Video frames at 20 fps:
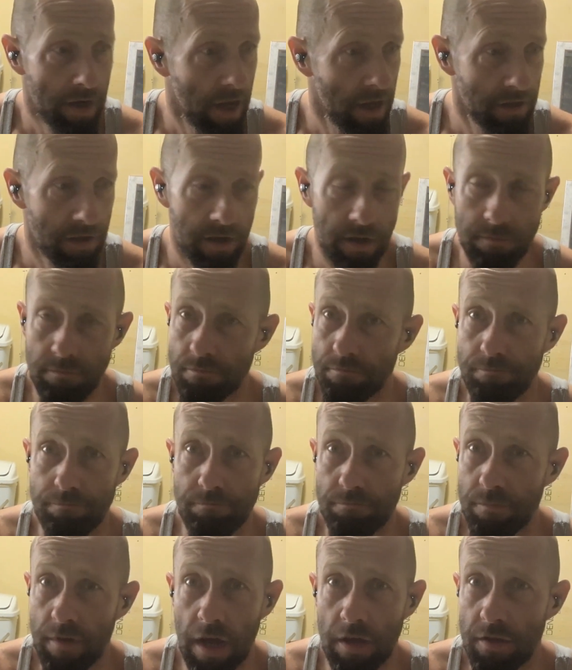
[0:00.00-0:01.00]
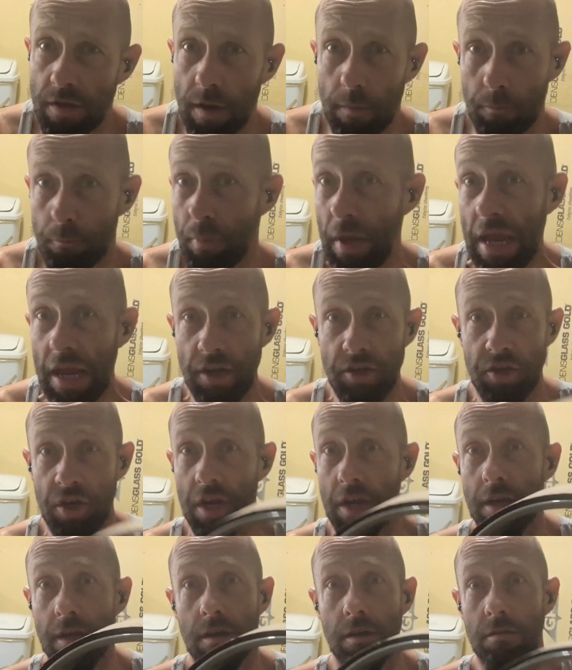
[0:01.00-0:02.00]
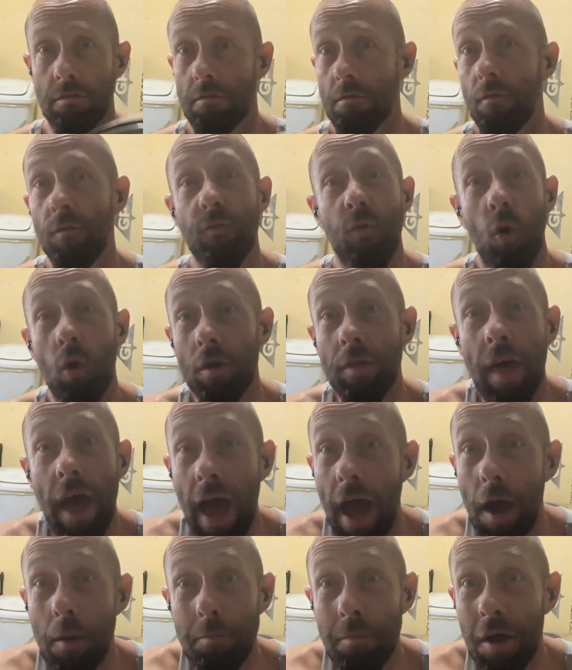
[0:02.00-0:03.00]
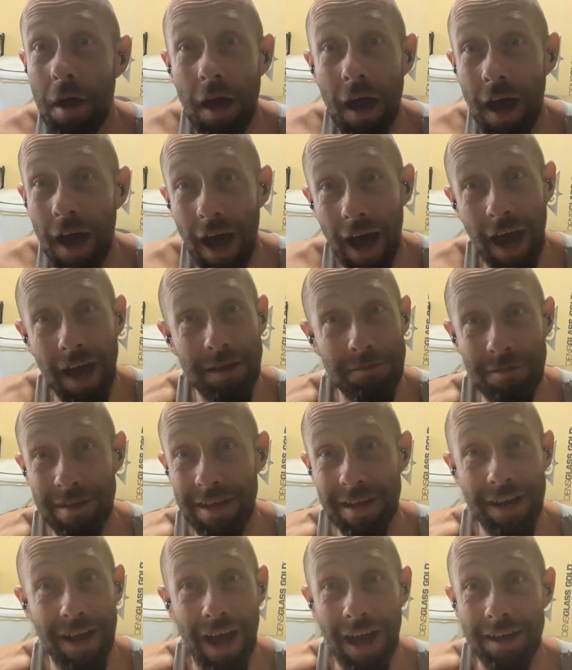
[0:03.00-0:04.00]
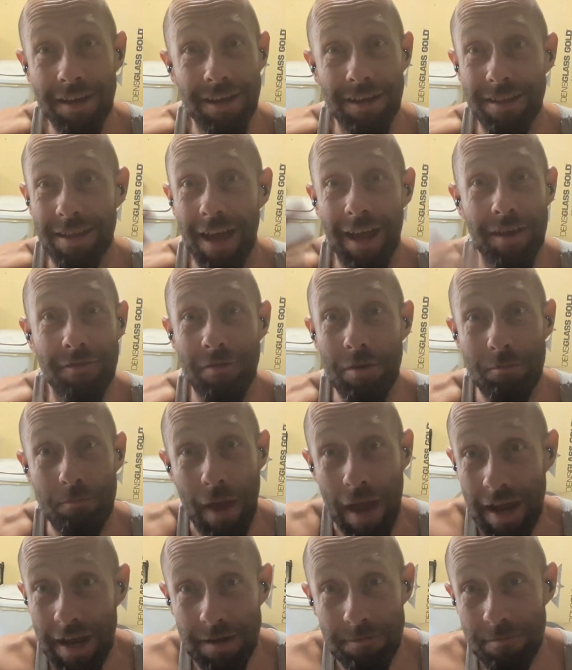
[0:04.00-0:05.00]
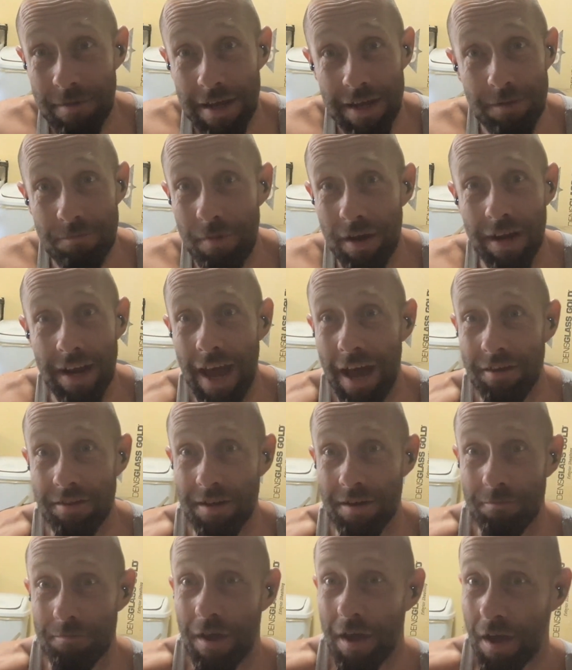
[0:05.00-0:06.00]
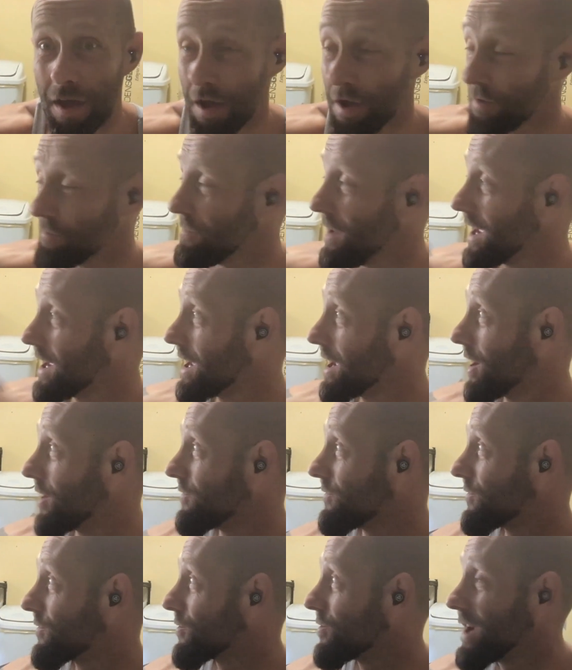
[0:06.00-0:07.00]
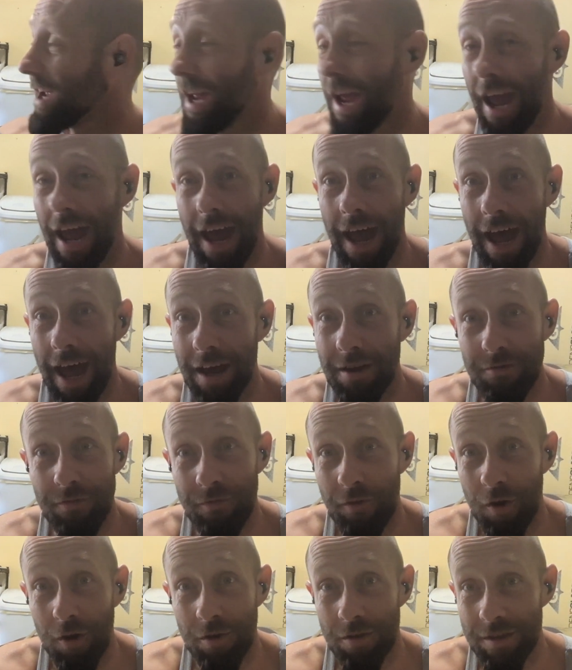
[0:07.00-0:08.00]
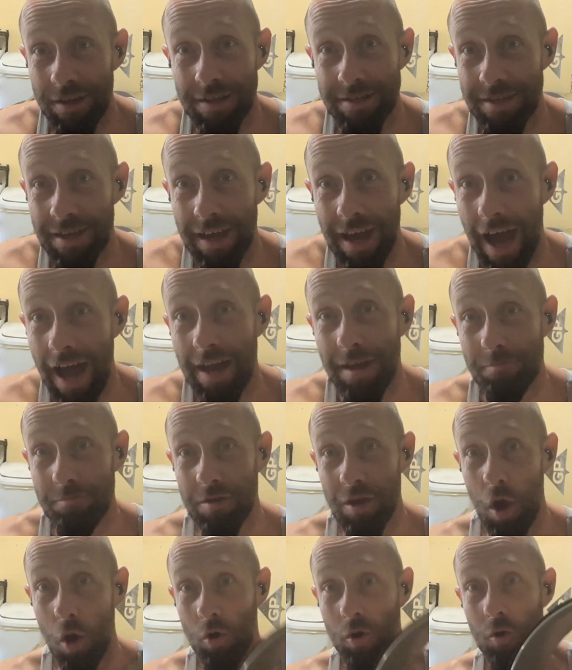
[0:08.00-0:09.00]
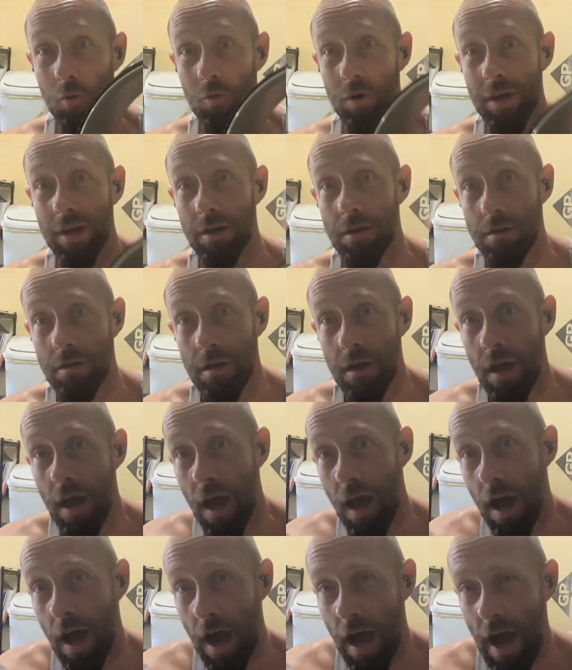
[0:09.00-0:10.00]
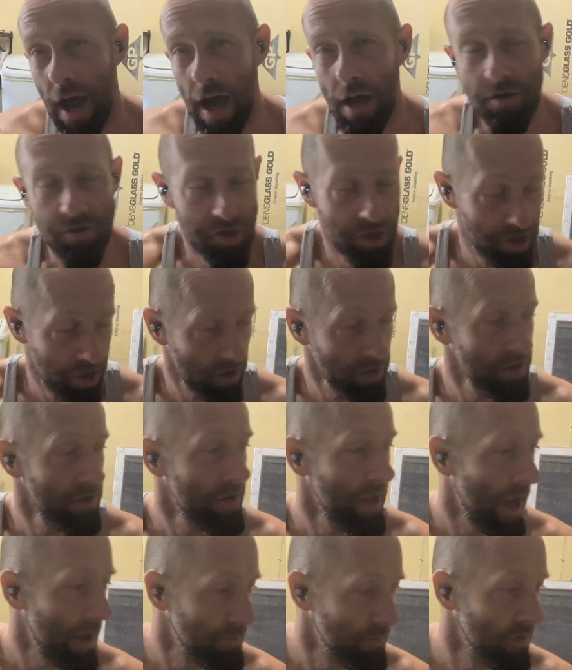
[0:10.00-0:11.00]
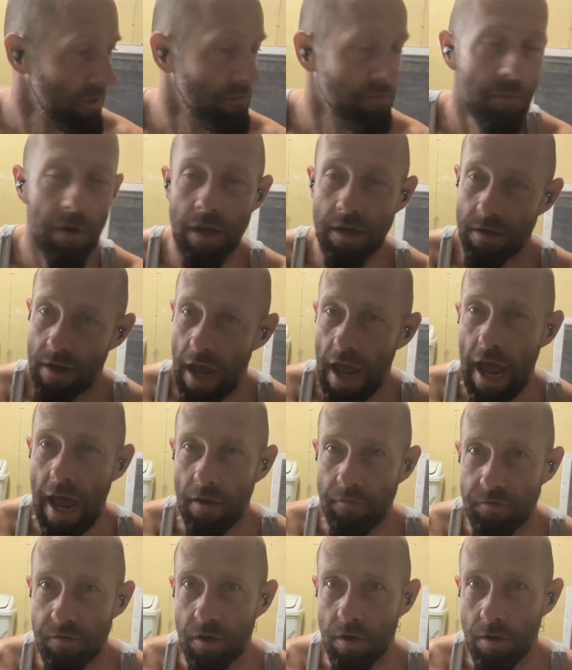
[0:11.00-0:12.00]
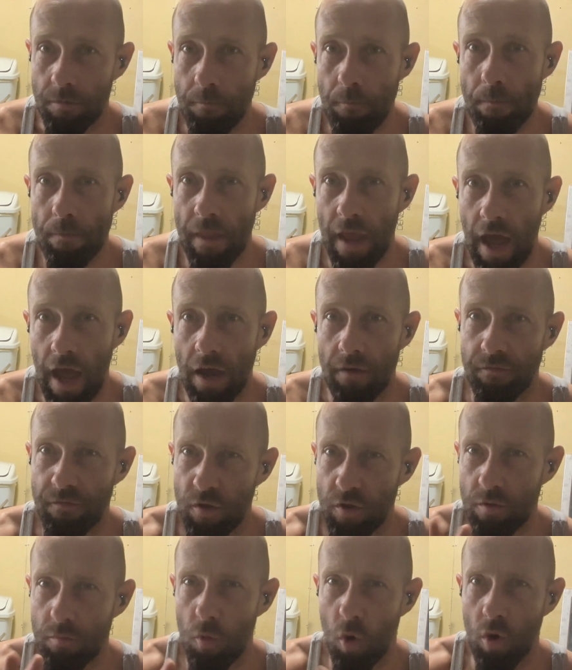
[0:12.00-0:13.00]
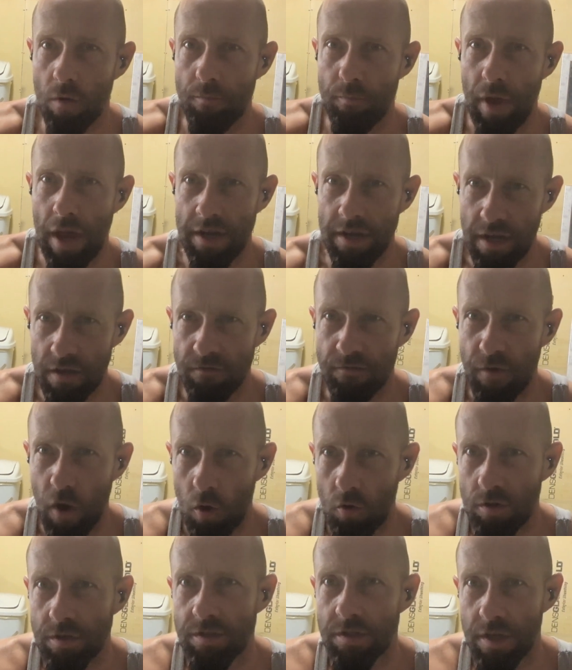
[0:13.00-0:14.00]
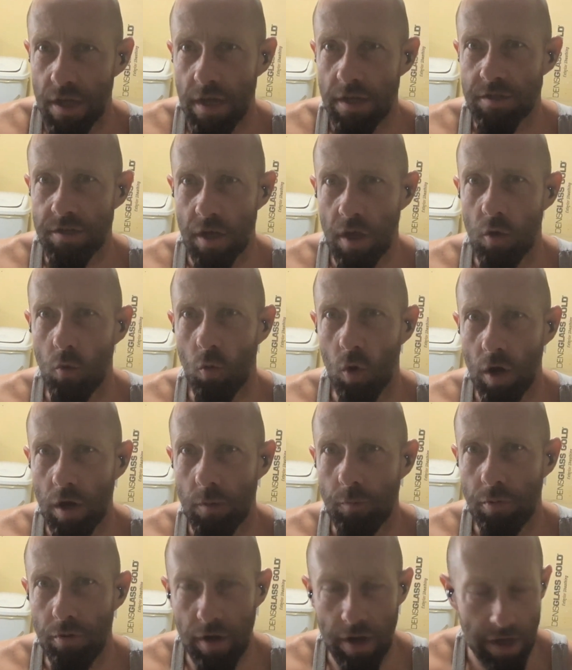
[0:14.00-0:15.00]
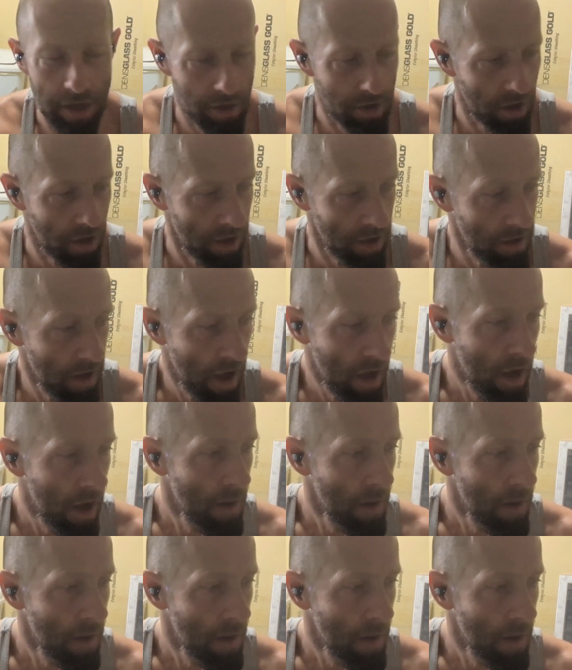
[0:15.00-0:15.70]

Now that I'm pitching for them, I mean, they haven't paid me, but now that I'm making a free ad for this Gaiam yoga wheel, I'll show you that movement after. For the more bendy folks, it's going to work pretty good.